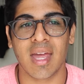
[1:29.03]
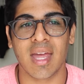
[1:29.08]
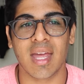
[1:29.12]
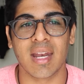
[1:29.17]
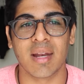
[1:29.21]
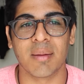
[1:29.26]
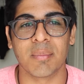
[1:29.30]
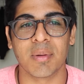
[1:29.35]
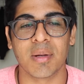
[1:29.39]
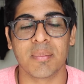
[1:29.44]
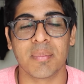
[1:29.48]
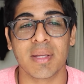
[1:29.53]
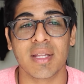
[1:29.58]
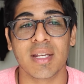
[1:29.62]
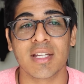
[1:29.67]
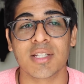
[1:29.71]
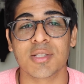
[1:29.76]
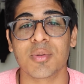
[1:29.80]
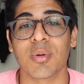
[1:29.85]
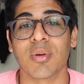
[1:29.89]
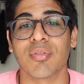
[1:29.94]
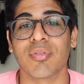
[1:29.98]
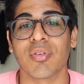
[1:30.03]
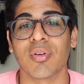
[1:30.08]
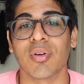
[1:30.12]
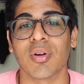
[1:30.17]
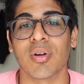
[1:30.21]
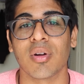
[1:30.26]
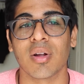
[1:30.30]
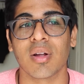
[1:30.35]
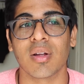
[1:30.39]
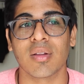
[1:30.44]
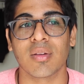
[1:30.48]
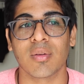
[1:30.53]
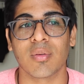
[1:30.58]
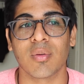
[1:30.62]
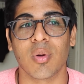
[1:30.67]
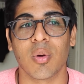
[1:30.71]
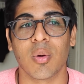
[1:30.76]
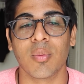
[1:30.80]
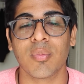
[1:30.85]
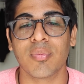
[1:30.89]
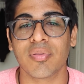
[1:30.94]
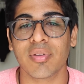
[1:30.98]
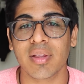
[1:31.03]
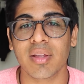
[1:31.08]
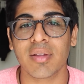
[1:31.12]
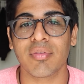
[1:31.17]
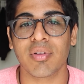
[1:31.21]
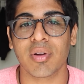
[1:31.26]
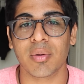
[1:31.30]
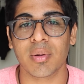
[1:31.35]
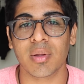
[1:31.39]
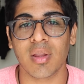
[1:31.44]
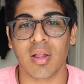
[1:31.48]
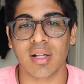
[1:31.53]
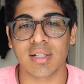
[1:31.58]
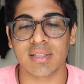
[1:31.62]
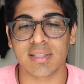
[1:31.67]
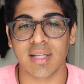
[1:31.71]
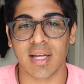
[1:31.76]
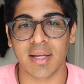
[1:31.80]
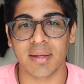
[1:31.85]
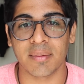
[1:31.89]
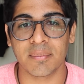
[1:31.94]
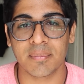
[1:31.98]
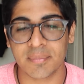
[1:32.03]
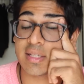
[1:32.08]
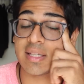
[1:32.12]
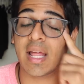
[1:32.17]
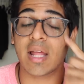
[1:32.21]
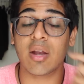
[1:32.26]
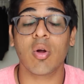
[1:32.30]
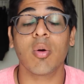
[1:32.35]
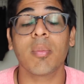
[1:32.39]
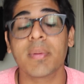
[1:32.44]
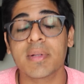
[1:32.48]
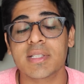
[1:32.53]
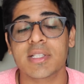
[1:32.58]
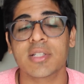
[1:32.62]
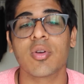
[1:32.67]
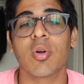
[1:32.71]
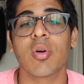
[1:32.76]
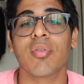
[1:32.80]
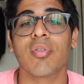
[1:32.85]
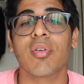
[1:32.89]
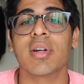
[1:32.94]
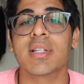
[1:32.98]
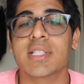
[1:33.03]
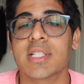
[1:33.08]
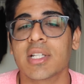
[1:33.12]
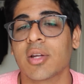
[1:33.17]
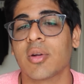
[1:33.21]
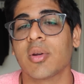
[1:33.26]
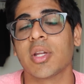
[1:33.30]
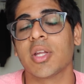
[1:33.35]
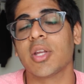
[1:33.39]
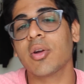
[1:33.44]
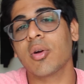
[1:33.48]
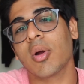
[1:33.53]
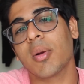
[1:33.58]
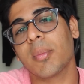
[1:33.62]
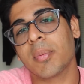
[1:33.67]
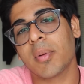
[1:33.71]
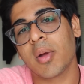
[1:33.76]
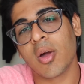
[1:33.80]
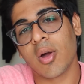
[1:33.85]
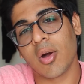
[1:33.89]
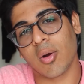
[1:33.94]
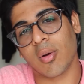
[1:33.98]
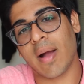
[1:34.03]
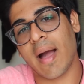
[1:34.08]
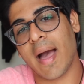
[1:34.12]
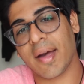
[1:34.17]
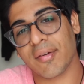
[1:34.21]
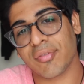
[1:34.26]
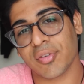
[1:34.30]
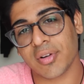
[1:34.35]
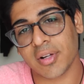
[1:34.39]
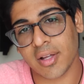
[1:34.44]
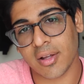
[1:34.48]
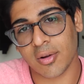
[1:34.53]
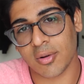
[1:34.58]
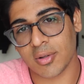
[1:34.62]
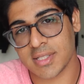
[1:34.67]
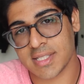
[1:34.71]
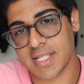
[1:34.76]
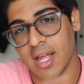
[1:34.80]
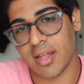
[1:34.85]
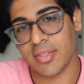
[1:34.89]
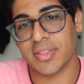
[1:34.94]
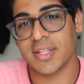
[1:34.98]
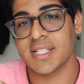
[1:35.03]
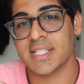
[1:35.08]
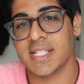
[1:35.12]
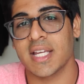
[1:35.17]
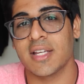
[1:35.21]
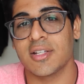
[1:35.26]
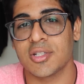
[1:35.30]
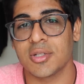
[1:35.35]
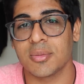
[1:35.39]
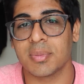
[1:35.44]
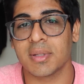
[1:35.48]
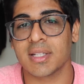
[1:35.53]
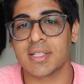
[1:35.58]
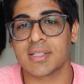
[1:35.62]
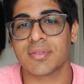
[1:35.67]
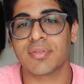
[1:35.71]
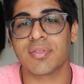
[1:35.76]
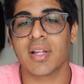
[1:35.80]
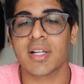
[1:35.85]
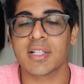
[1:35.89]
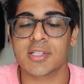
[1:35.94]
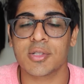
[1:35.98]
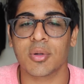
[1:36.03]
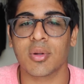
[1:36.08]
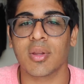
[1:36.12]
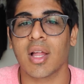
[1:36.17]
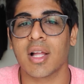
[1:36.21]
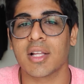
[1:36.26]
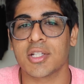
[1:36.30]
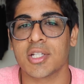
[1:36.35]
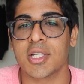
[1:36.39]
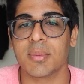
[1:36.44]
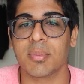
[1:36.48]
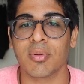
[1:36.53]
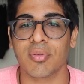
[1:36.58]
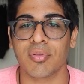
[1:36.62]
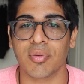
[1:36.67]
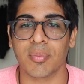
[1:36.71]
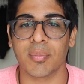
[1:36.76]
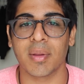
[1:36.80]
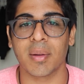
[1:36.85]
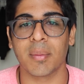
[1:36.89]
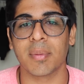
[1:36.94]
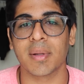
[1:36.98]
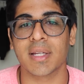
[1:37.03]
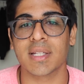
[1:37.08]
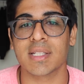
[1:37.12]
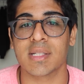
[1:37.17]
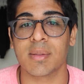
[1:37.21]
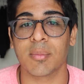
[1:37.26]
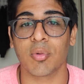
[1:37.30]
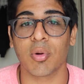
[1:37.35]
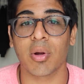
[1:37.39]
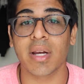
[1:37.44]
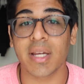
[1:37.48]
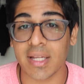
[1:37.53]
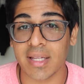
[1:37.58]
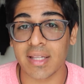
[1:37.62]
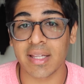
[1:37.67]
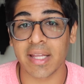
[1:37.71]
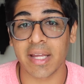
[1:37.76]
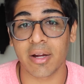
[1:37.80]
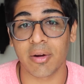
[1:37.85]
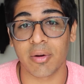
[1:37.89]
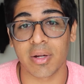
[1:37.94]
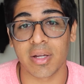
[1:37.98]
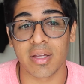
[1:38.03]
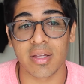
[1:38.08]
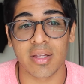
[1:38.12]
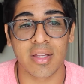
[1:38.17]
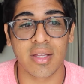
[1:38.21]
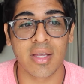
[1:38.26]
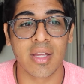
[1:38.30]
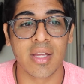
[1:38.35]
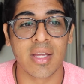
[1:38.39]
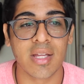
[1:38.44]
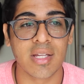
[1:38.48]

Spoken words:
And I'm gonna be in Israel for hopefully a very long time. And that opens the door for us to go to Europe or Africa or Southeast Asia, because flights are a lot cheaper from there because I'm already in the area.